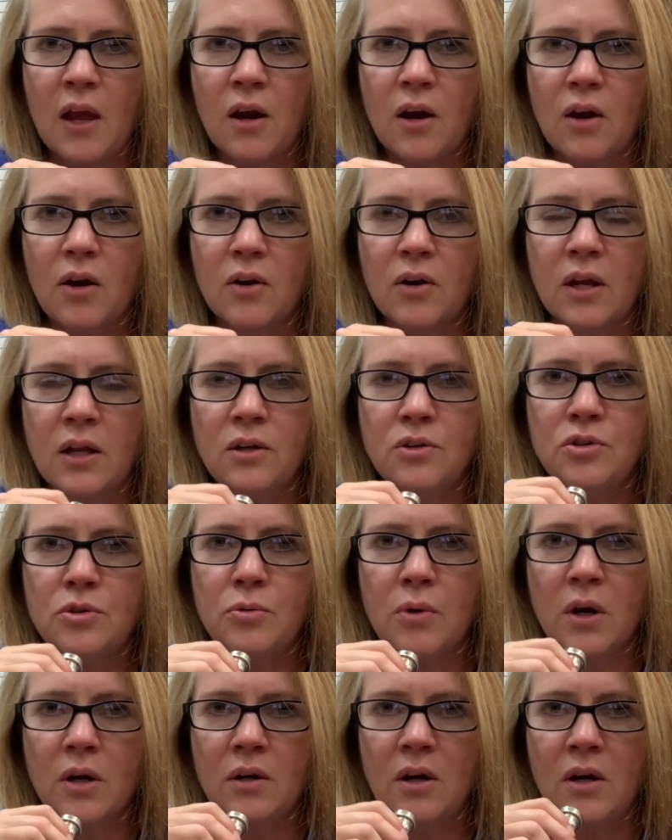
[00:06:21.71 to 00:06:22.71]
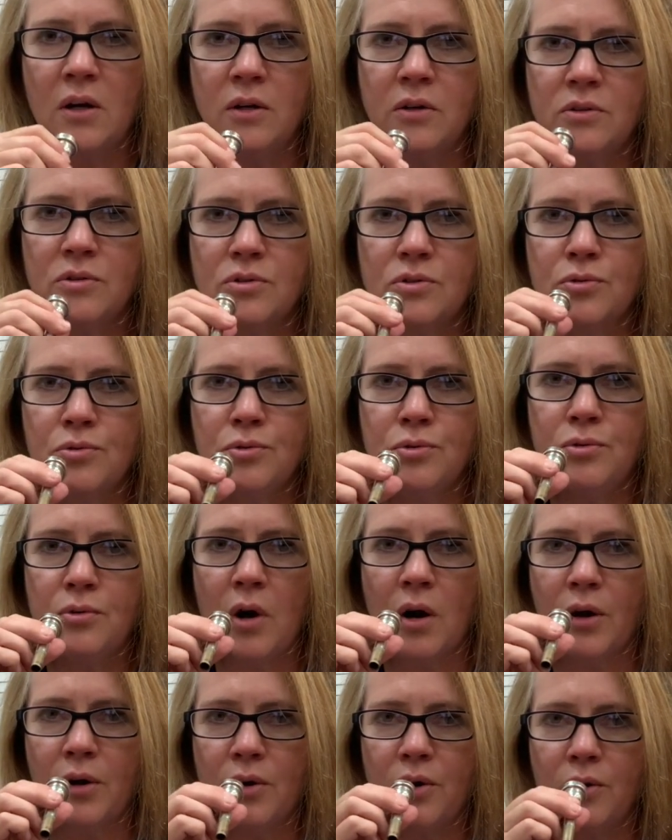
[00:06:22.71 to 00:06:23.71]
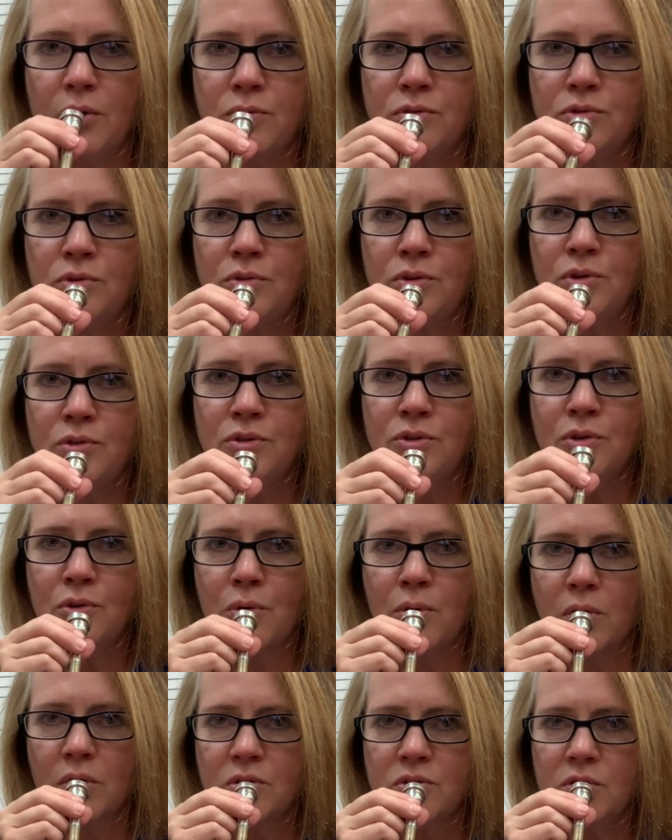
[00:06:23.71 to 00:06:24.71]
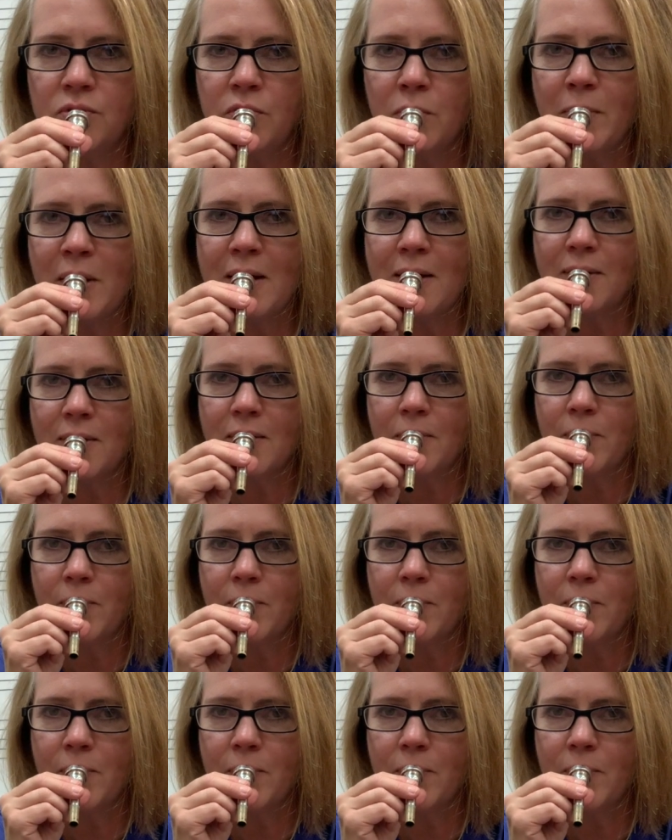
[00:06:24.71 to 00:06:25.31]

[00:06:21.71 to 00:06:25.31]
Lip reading: air into our lungs through our nose. So use the corners of your mouth.